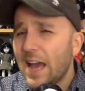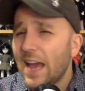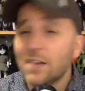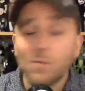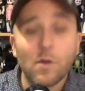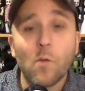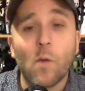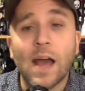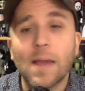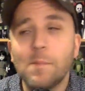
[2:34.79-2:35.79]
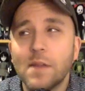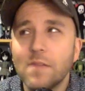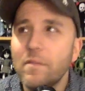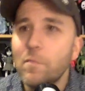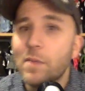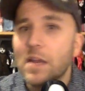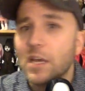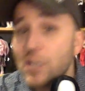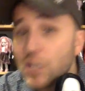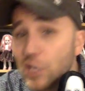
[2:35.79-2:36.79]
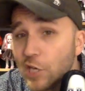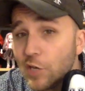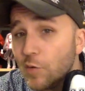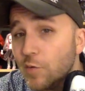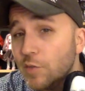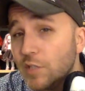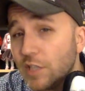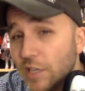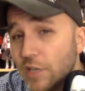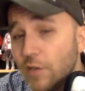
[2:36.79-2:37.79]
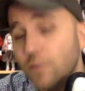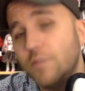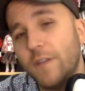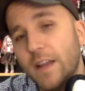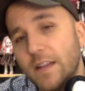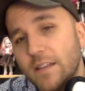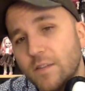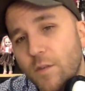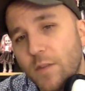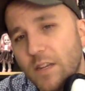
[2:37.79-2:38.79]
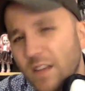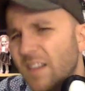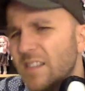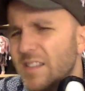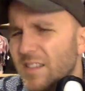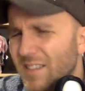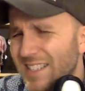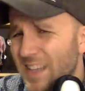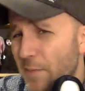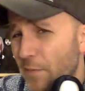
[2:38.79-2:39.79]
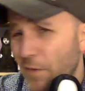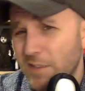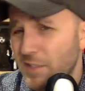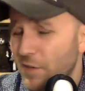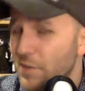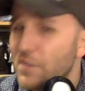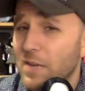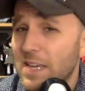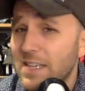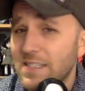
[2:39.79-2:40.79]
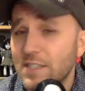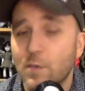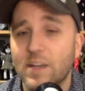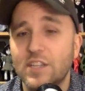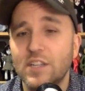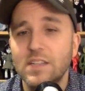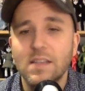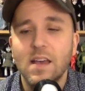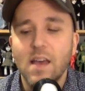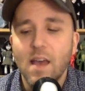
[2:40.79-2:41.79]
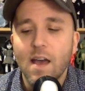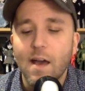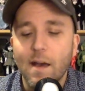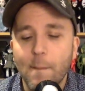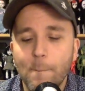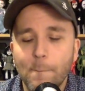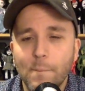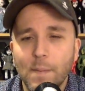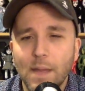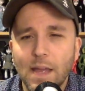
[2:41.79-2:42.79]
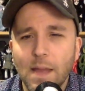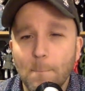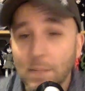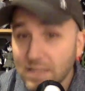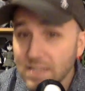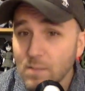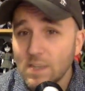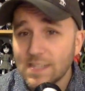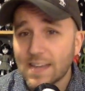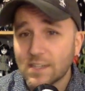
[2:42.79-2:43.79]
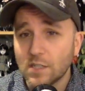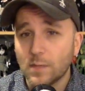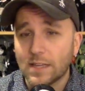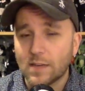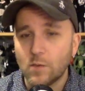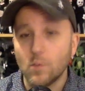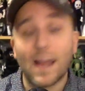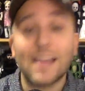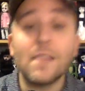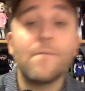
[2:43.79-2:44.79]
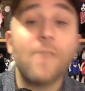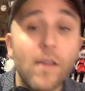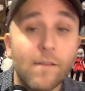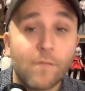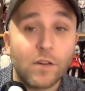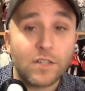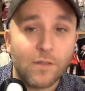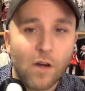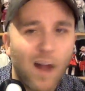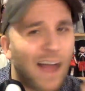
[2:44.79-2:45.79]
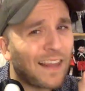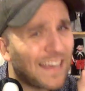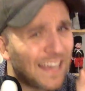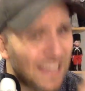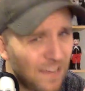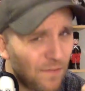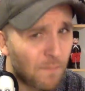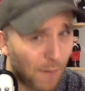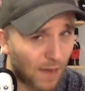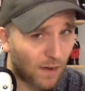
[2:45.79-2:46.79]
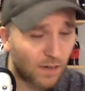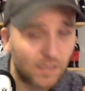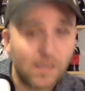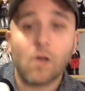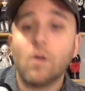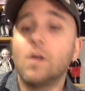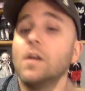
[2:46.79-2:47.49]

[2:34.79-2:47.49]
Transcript: don't know why, but I've never been a huge fan of the Screaming Dolls, except for certain unique situations. But this one is actually really cool, and the variant version of her I like even better. So